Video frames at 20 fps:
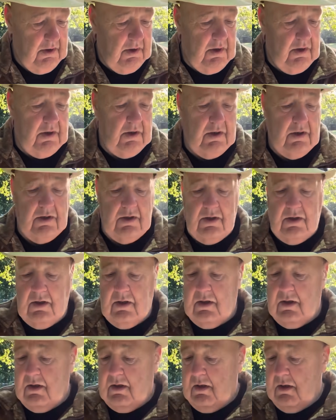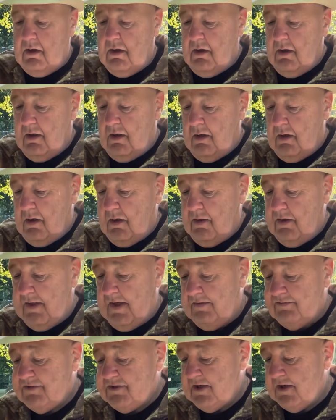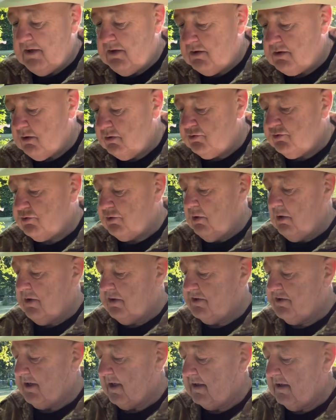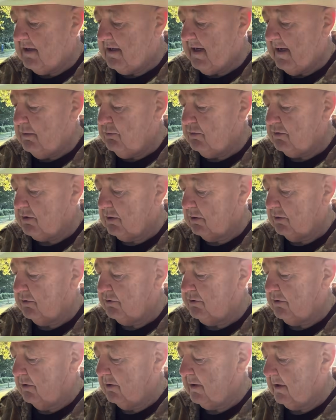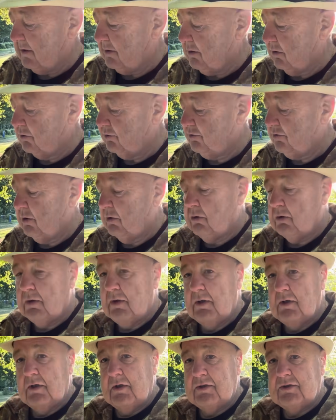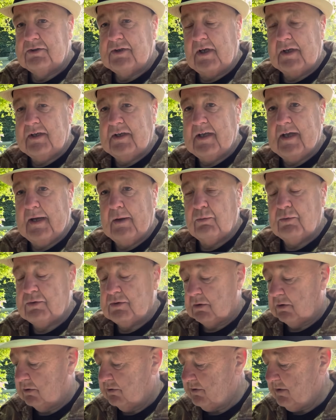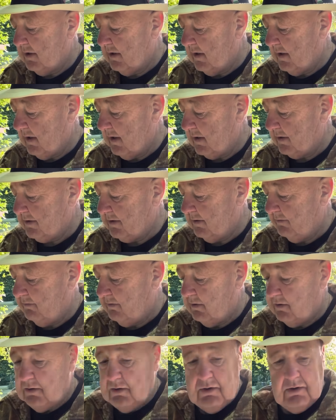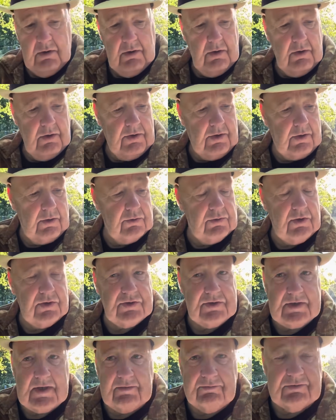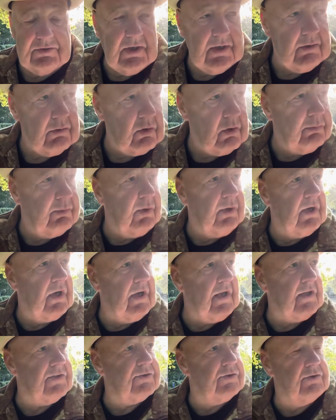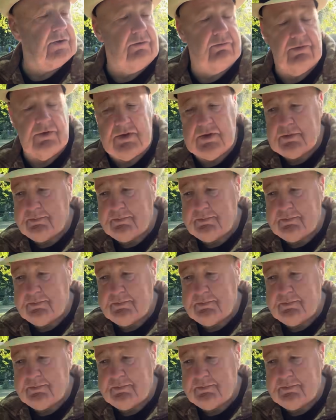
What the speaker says: They have taken control of 10 councils, so now control 10 councils out of 317. I'm going to put glasses on for this